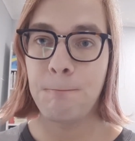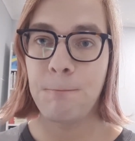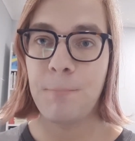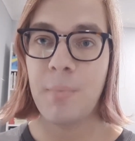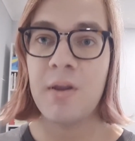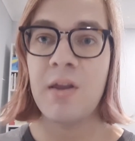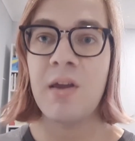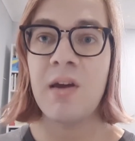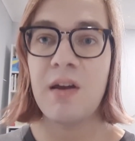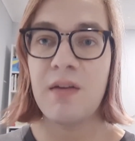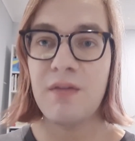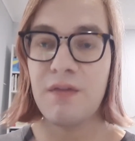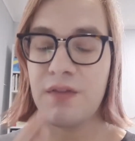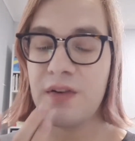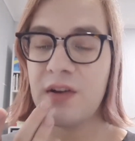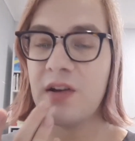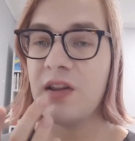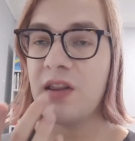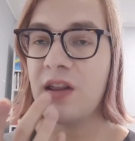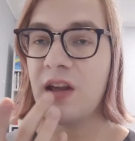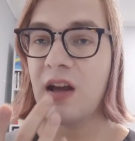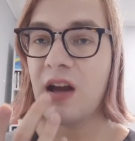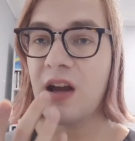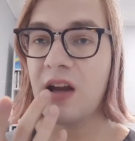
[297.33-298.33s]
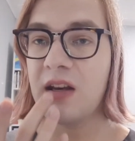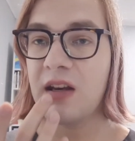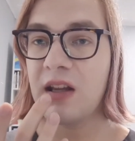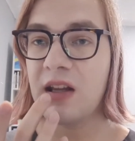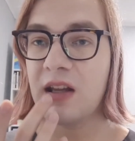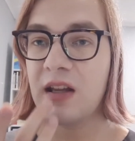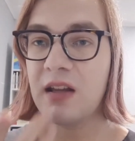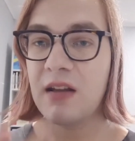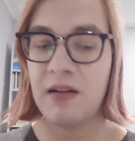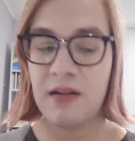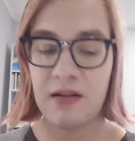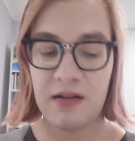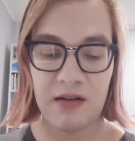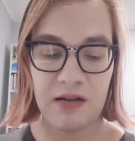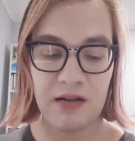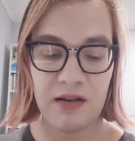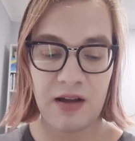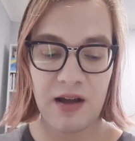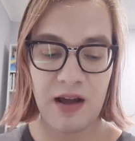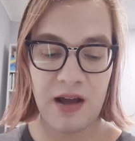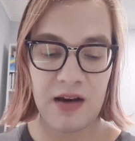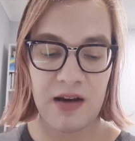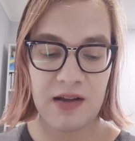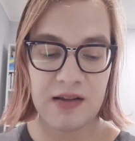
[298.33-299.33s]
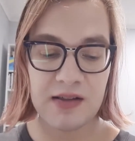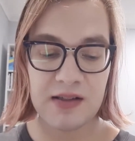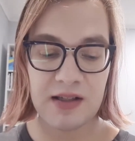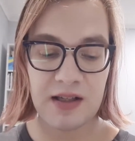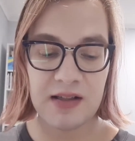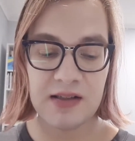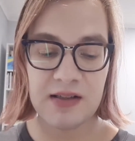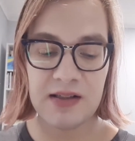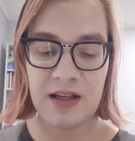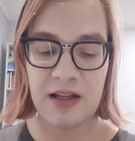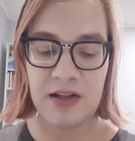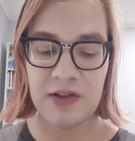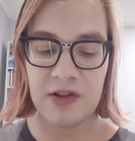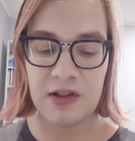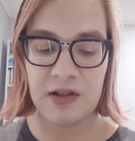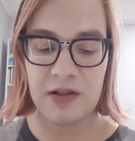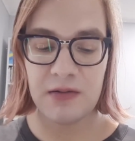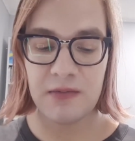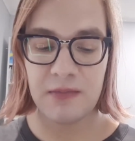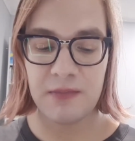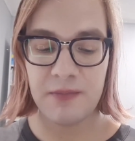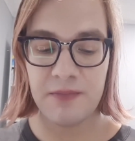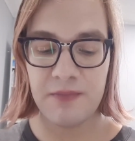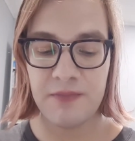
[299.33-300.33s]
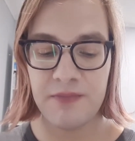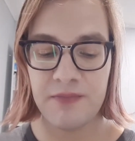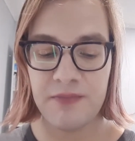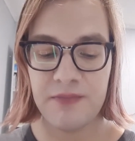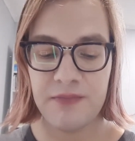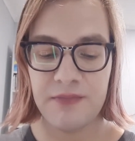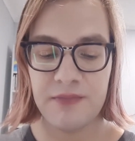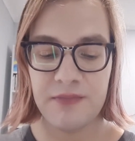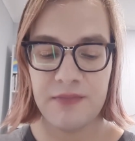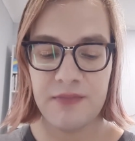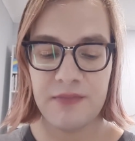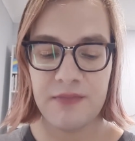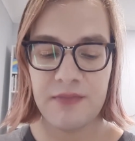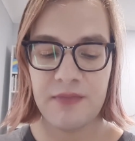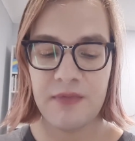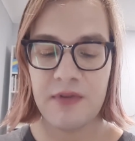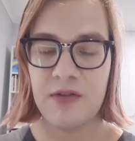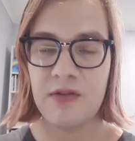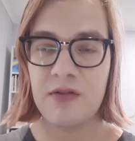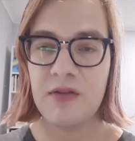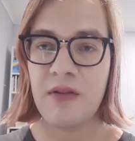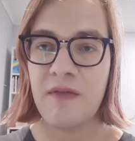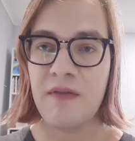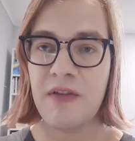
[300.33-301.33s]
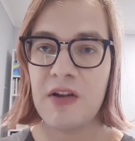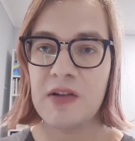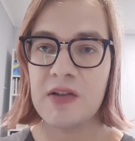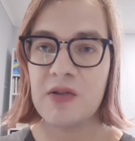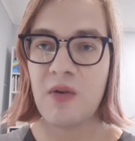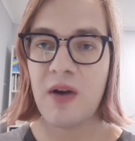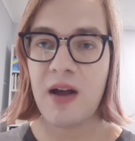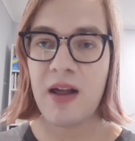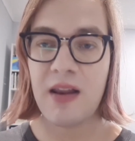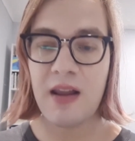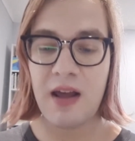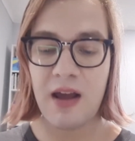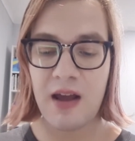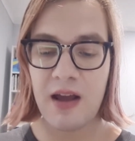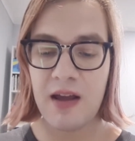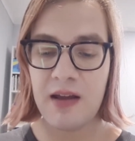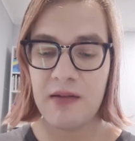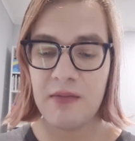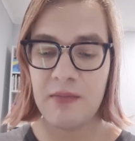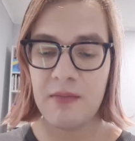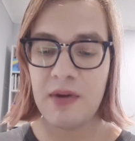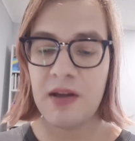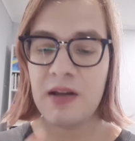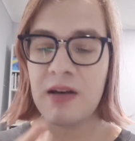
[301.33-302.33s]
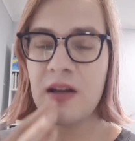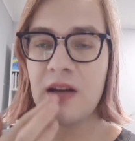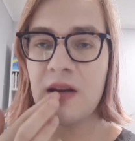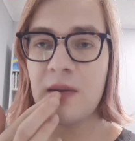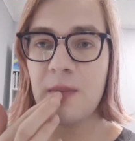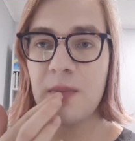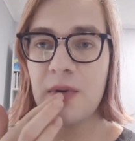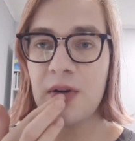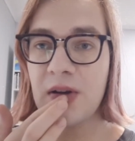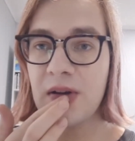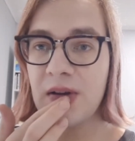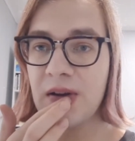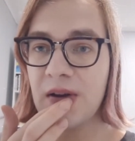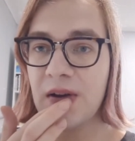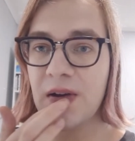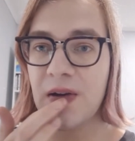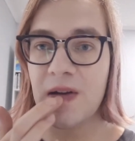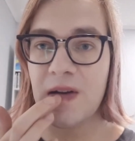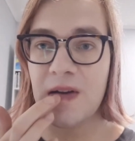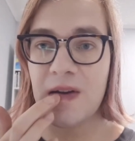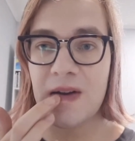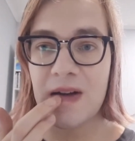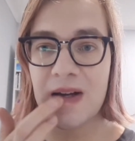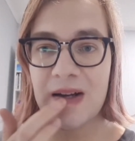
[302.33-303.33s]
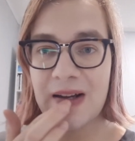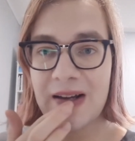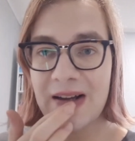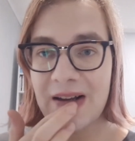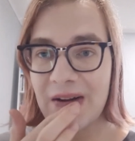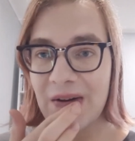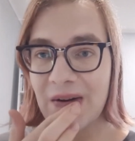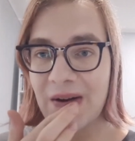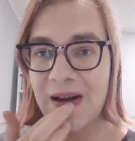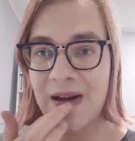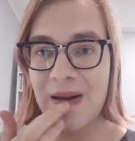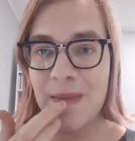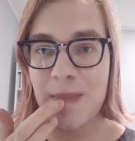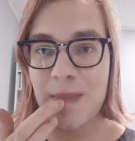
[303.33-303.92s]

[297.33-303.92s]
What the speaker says: And you can feel the honey kind of sensation. Feels quite light, but you need to put quite a